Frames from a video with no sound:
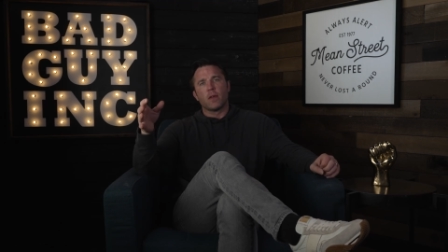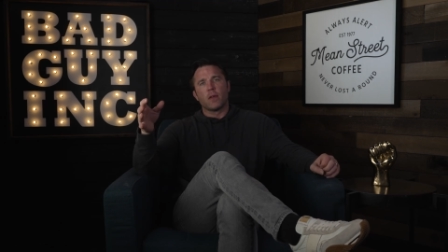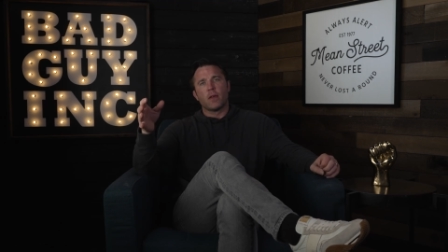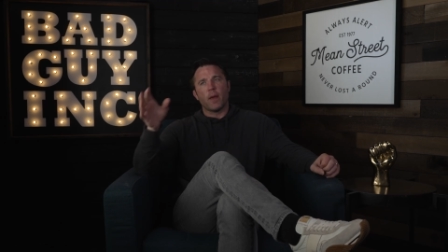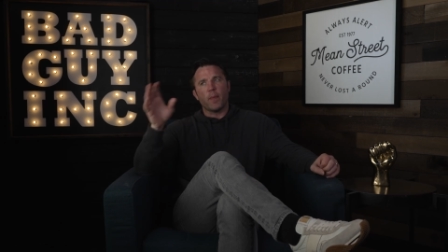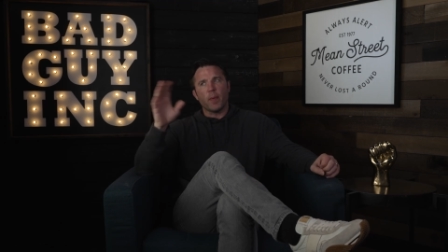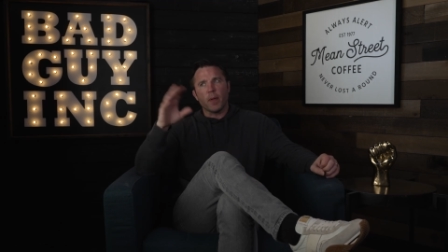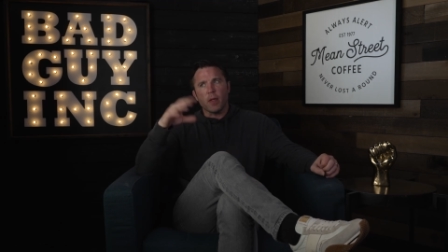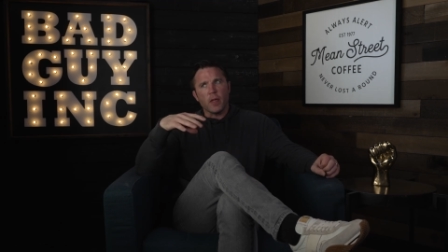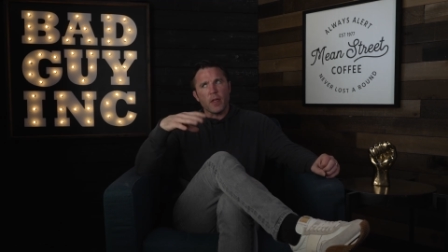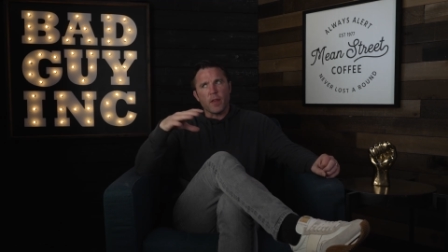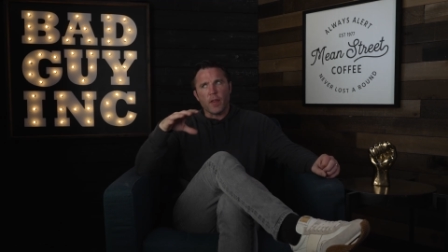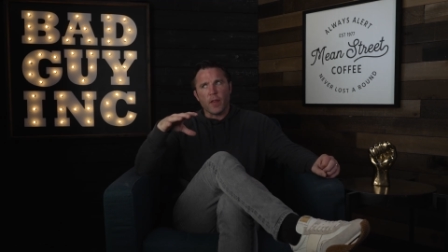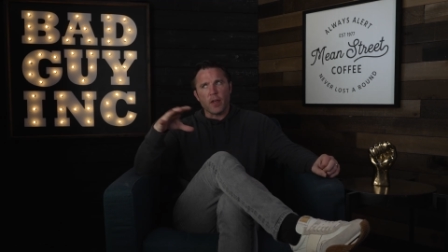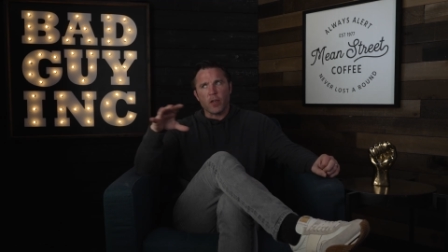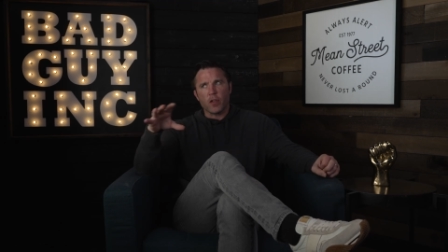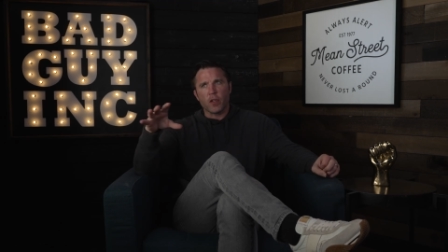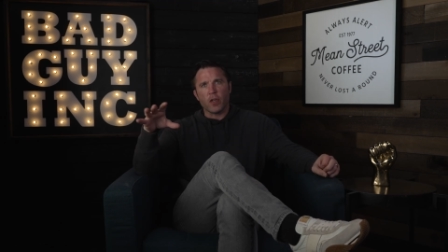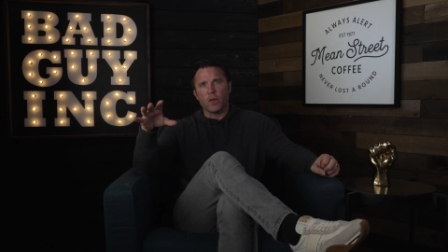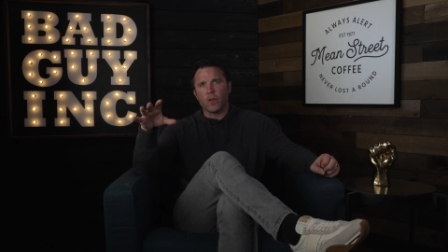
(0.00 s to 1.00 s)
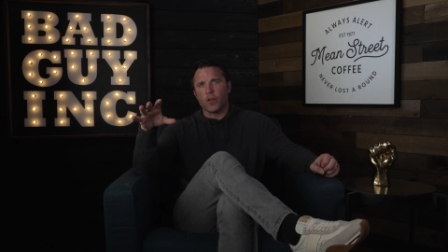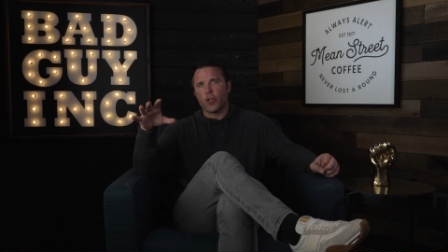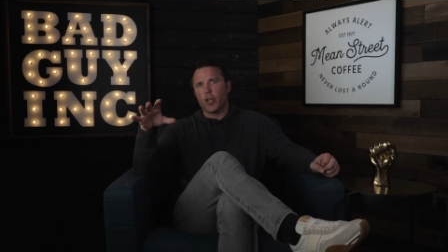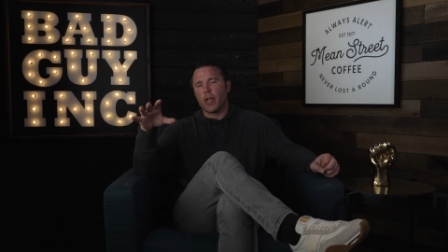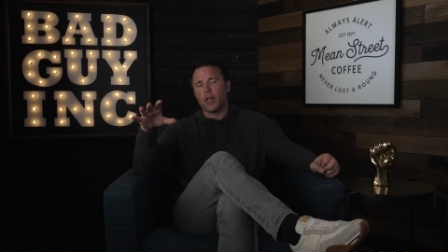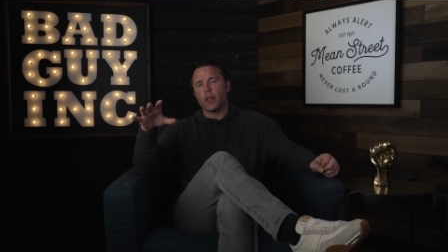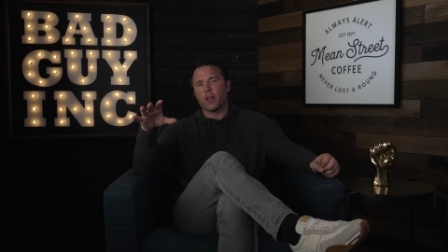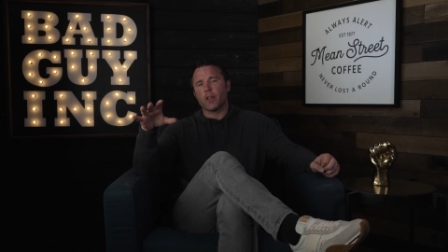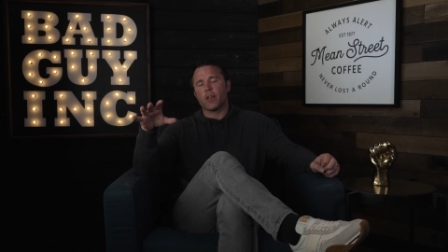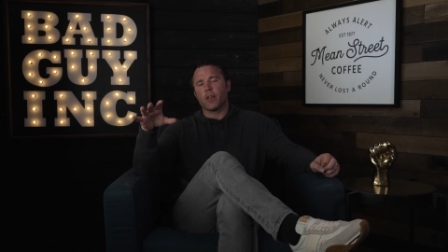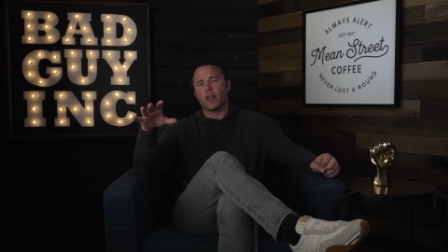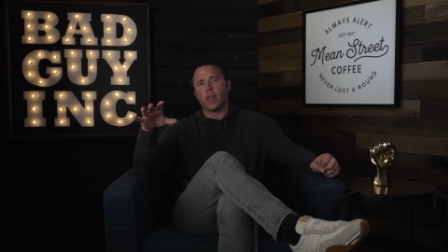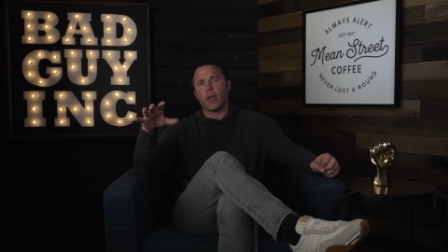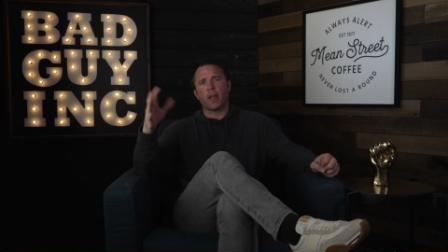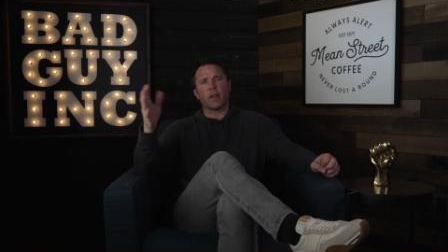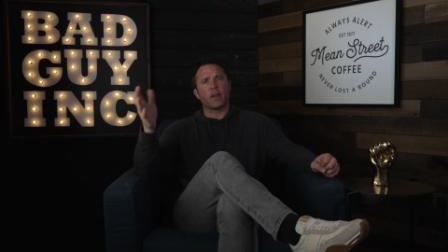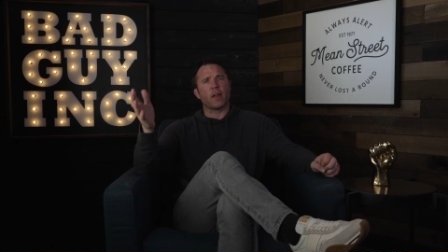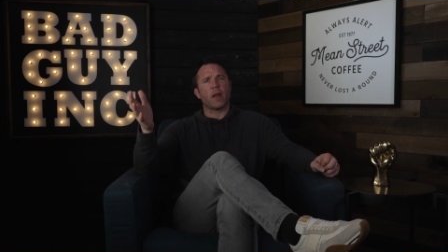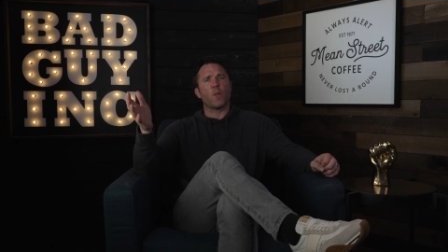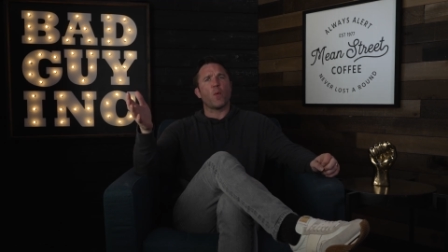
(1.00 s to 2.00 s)
Typically, things don't change the
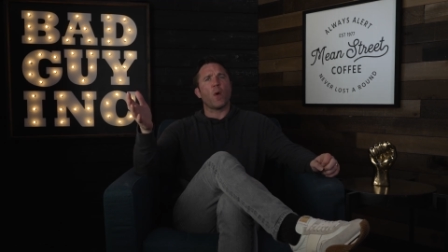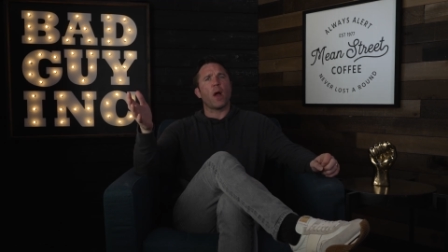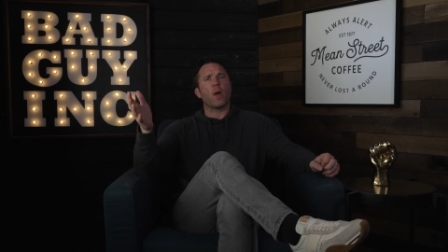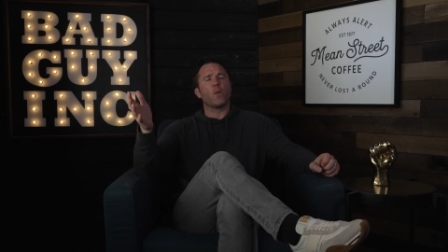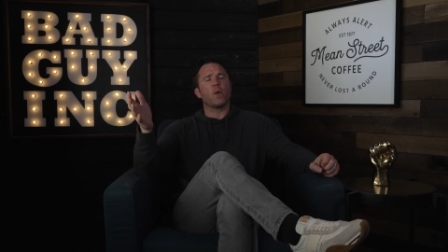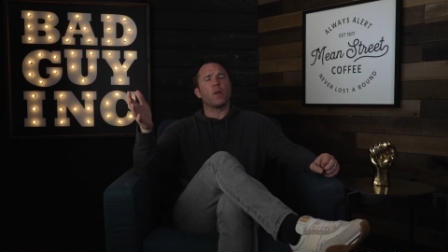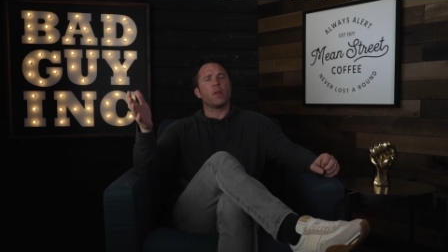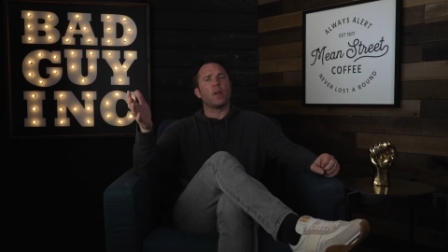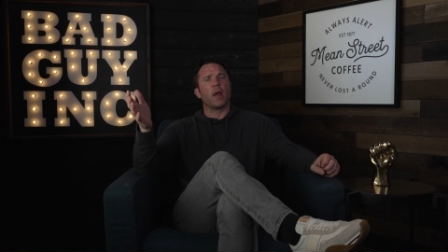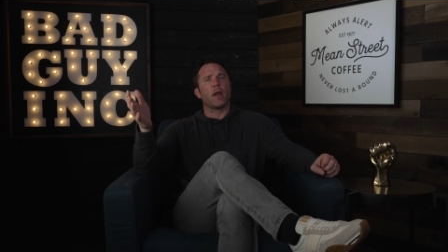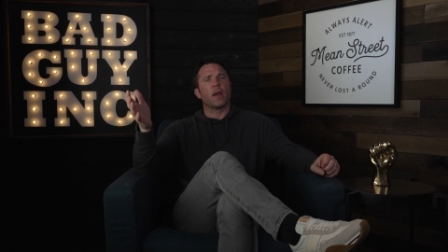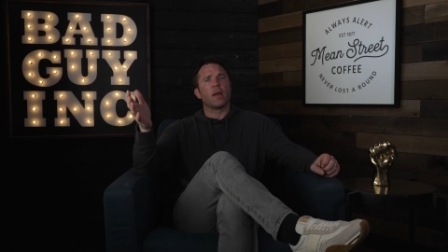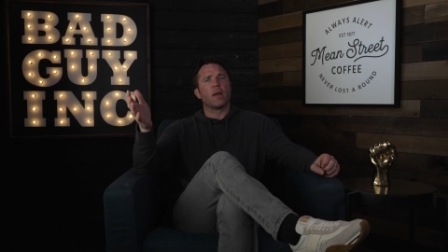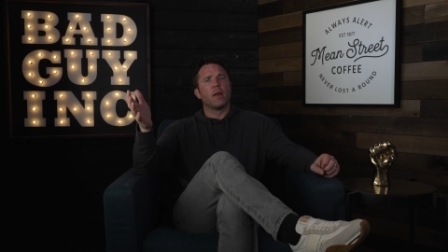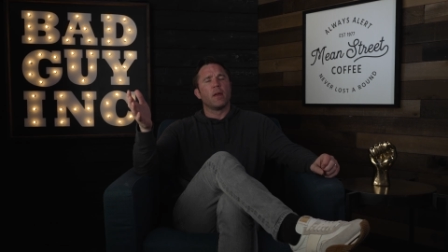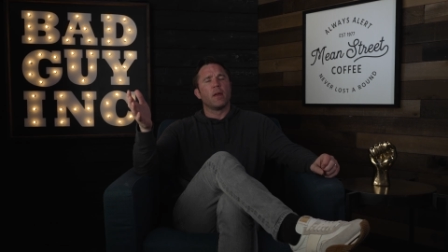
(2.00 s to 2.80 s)
second time. Why would they?